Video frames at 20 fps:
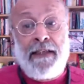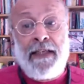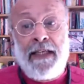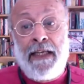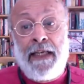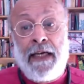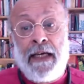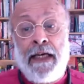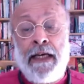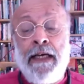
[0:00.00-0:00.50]

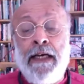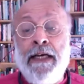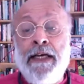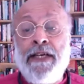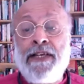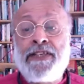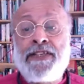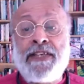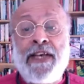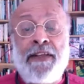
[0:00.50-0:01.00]
the
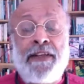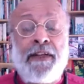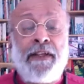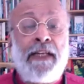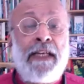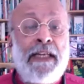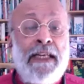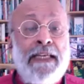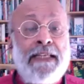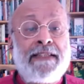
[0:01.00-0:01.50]
Southern
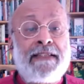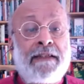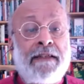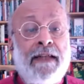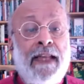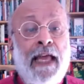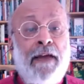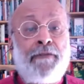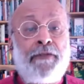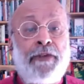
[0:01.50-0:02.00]
and
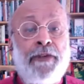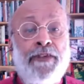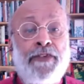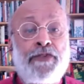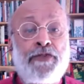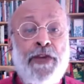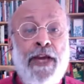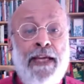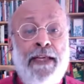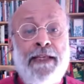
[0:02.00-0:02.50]
Eastern African
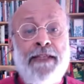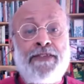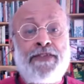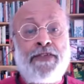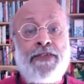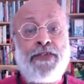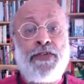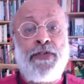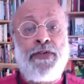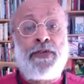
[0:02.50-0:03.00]
Trade
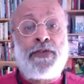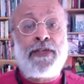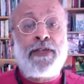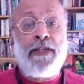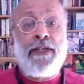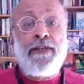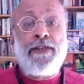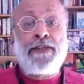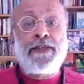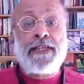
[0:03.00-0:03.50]
Institute
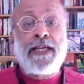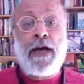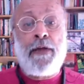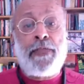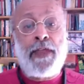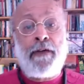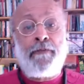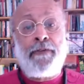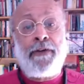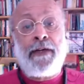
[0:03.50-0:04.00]
in South
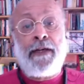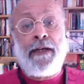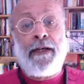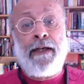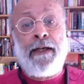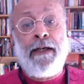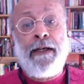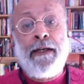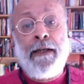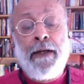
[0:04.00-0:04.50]
Africa,
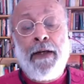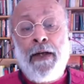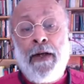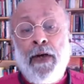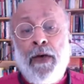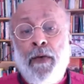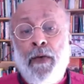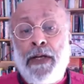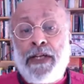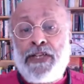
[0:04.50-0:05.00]

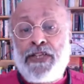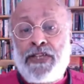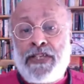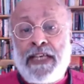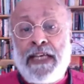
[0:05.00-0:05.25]
which